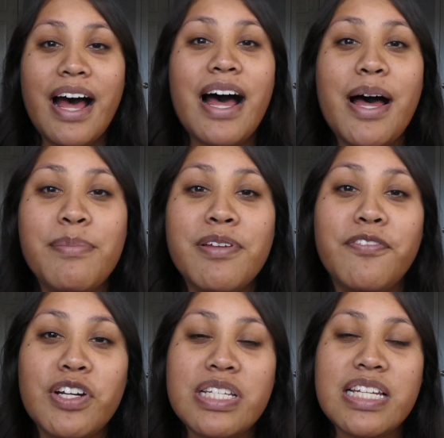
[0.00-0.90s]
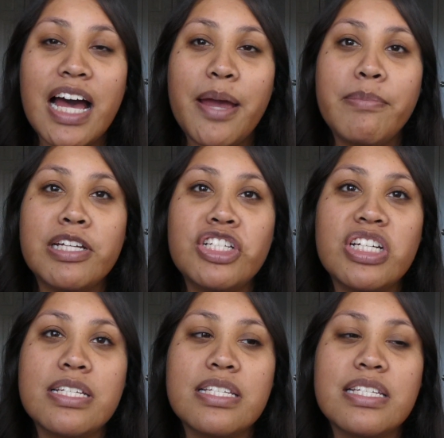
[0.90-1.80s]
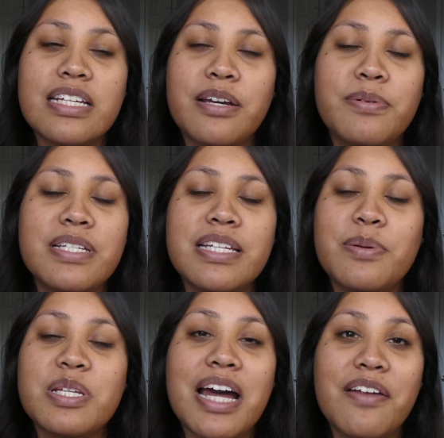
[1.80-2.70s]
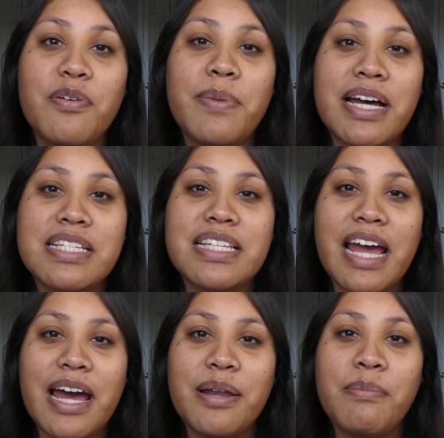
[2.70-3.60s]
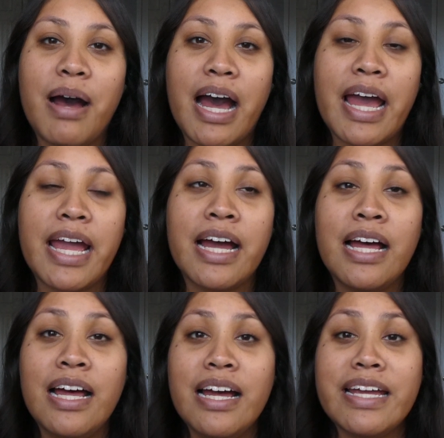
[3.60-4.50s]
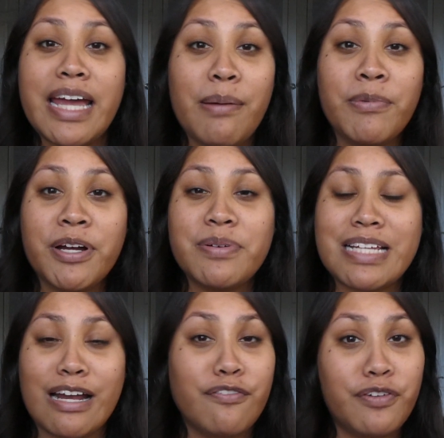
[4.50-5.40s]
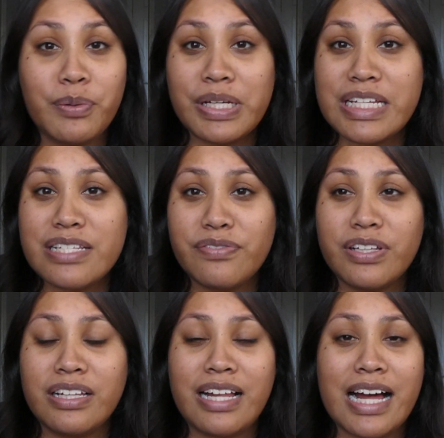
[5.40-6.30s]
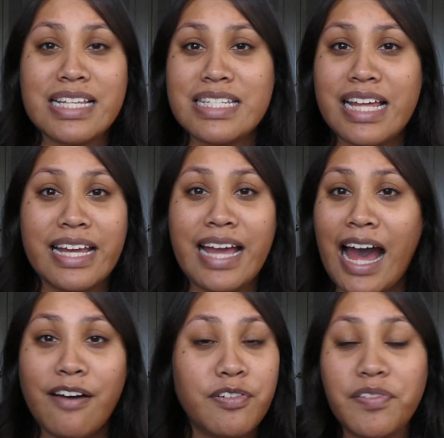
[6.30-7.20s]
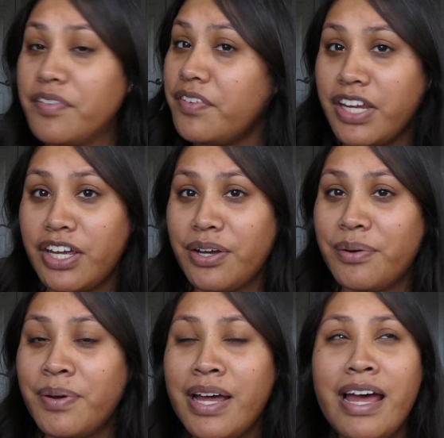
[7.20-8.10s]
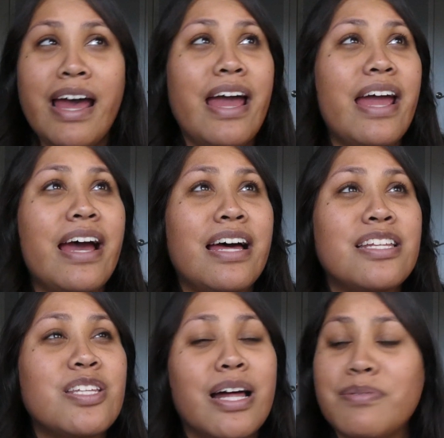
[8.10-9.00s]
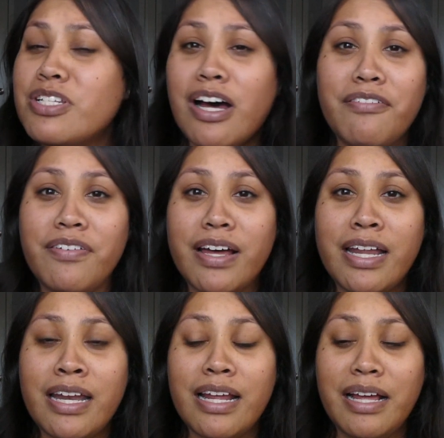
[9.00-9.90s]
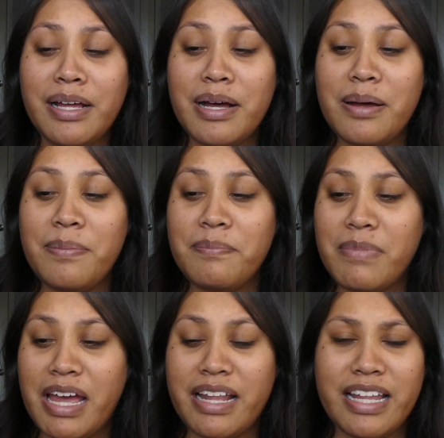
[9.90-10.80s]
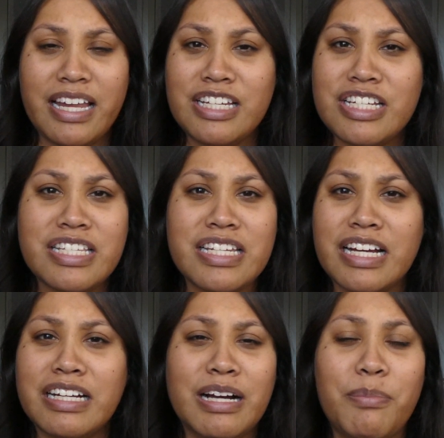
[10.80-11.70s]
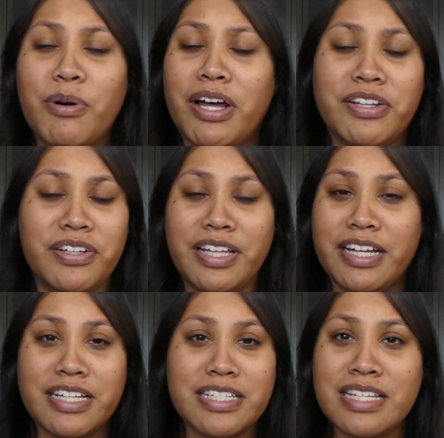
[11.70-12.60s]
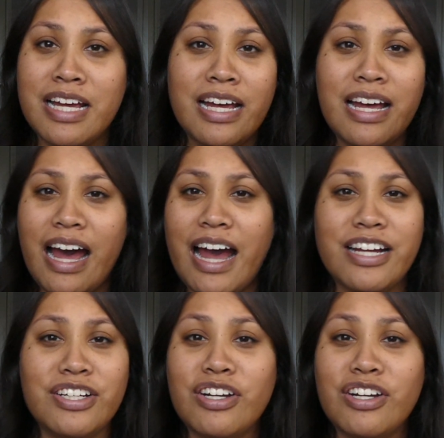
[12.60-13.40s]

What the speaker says: The first time it was kind of a mess, and my camera was out of focus for the last like half of the video, and so that was not fun. And then just a couple other things. I could